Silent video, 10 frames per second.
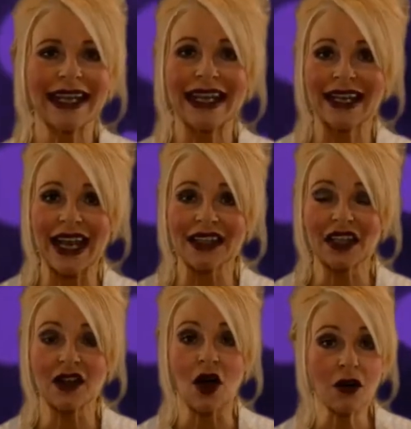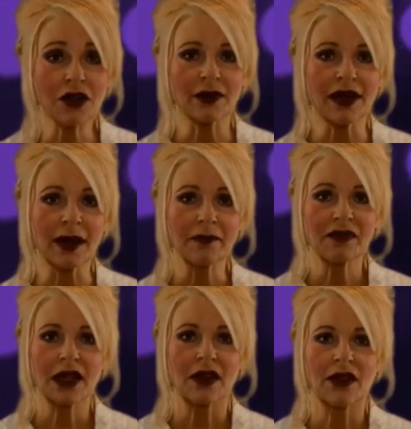In 1803,
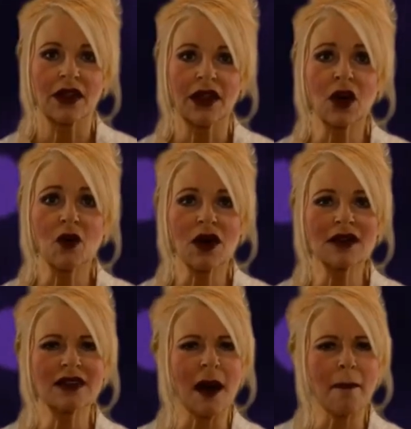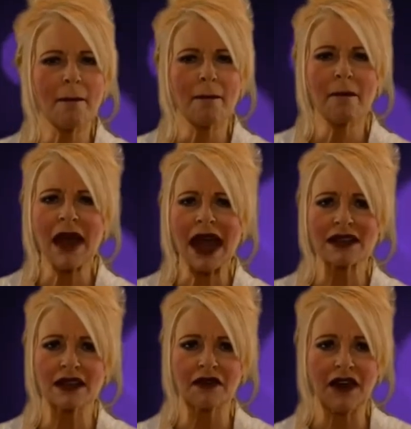there was a
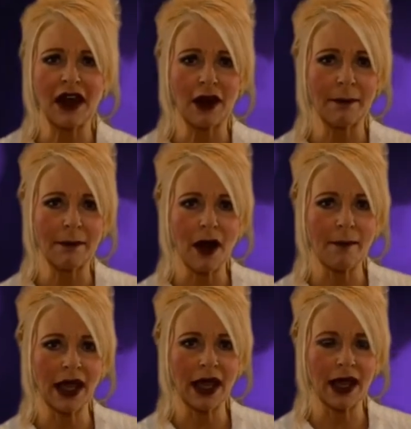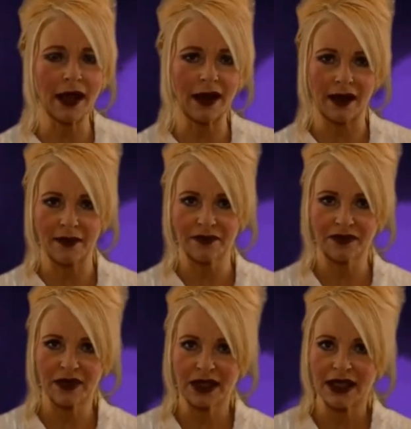massive fire in Bombay, India.
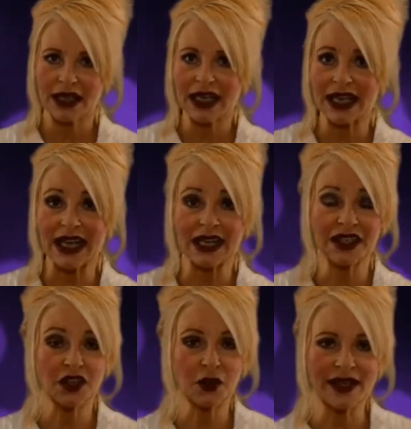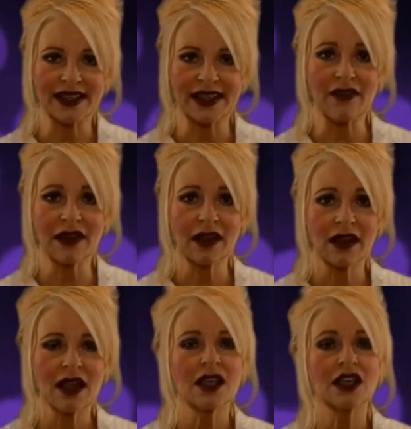In 1827,
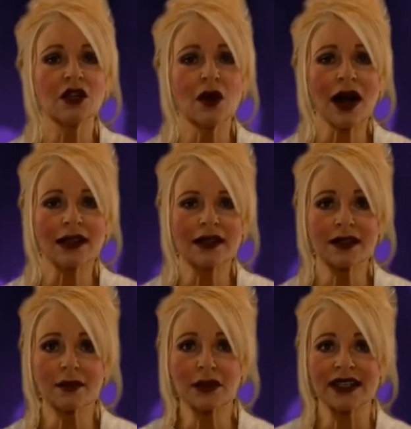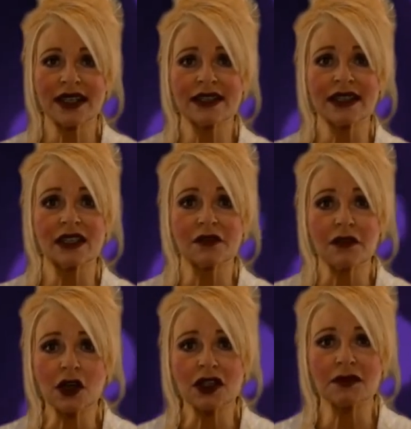New Orleans presents its
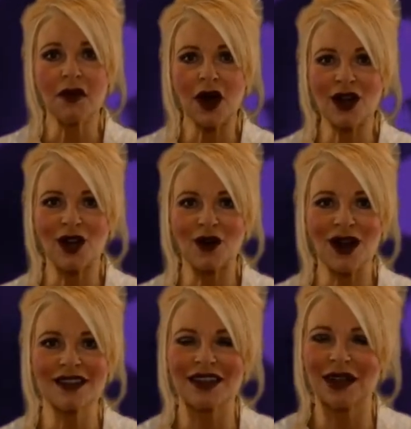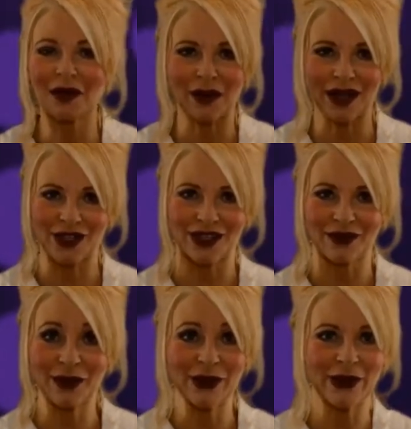first Mardi Gras
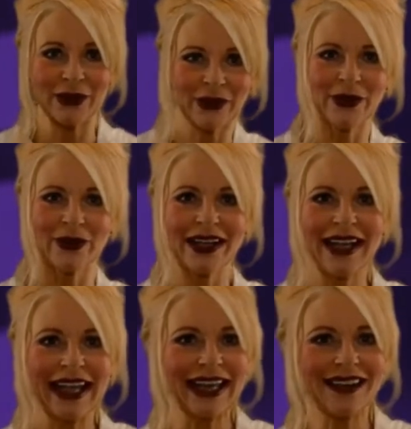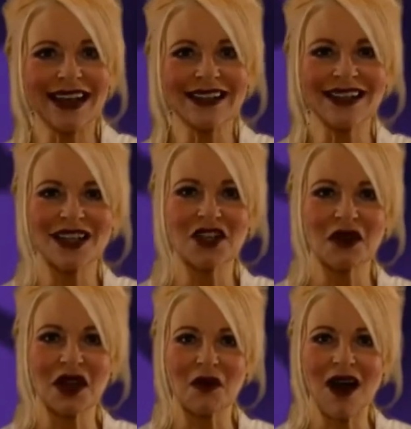celebration. Woohoo! In
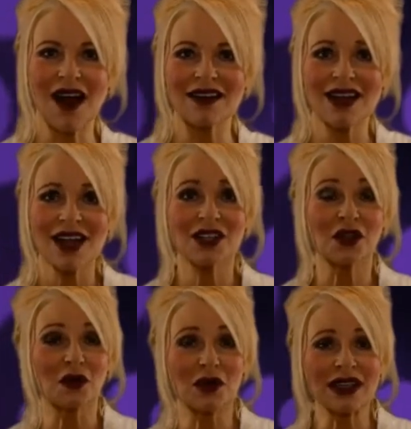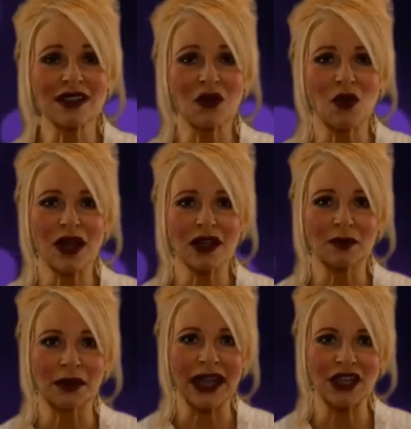1921, Teresa
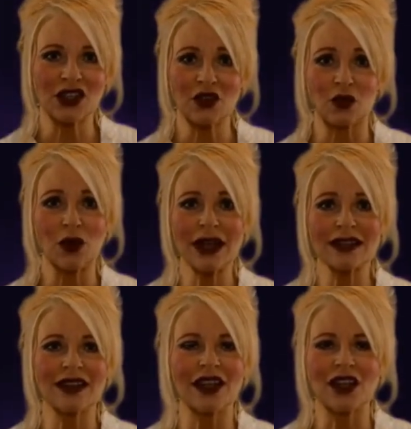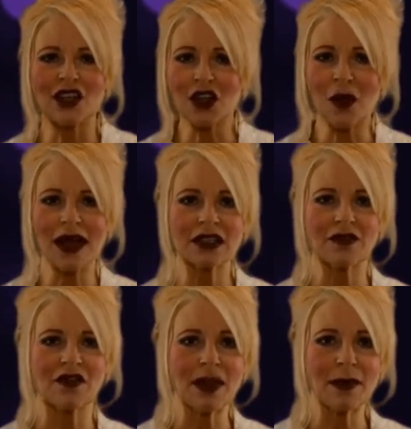Weld Blanchard wins the U.S.
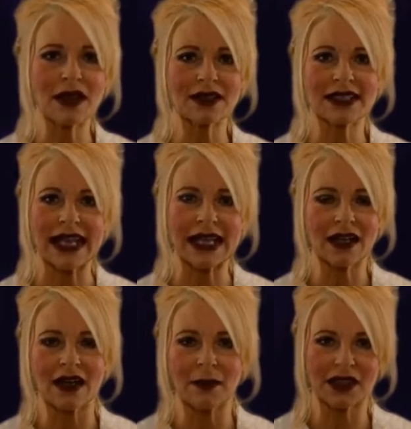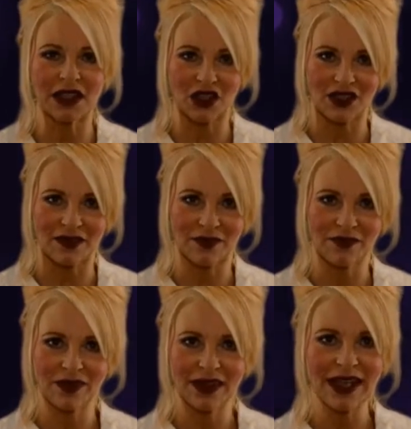female skating competition.
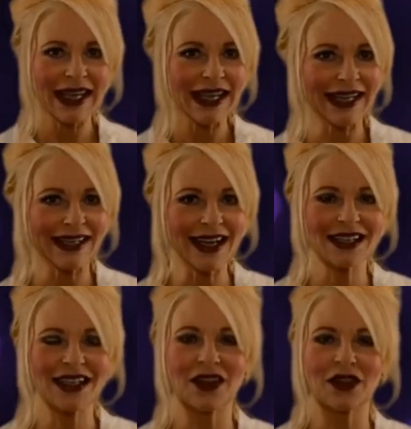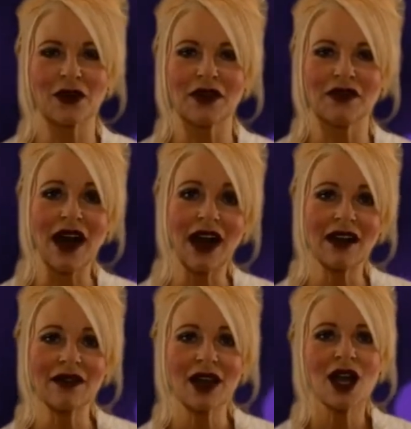In
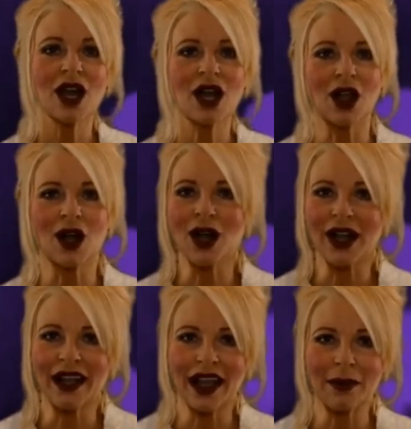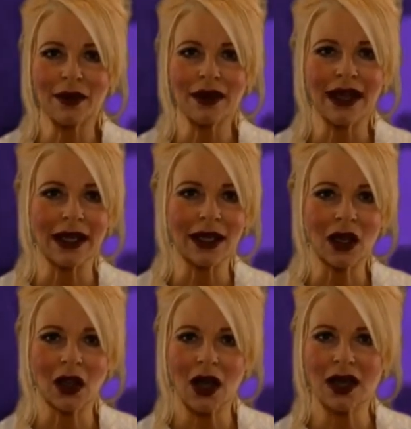1935, Clark Gable and
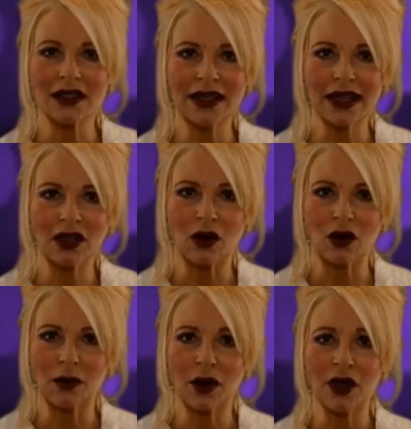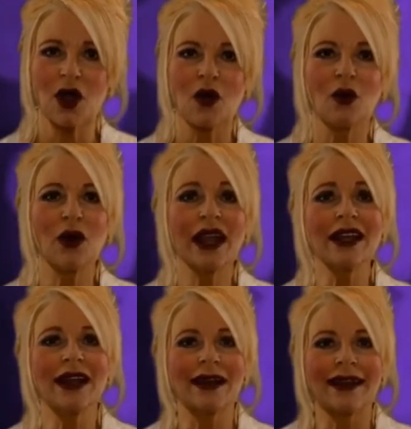Claudette Colbert win
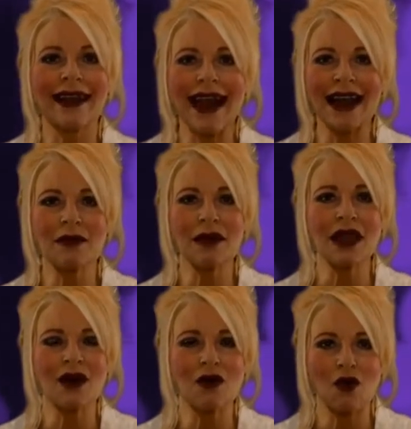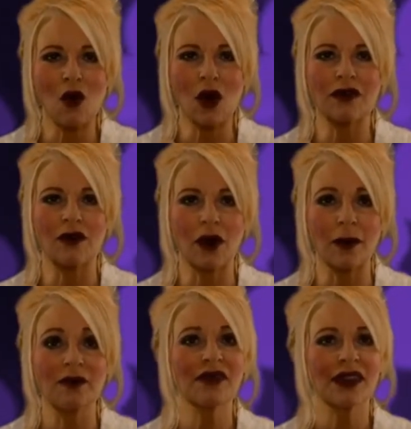an Academy Award
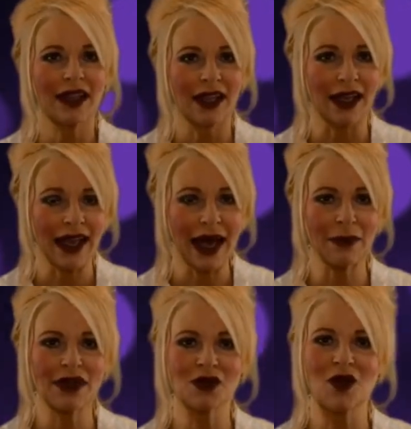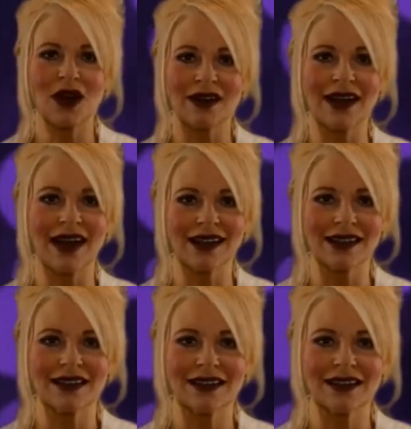for It Happened One Night.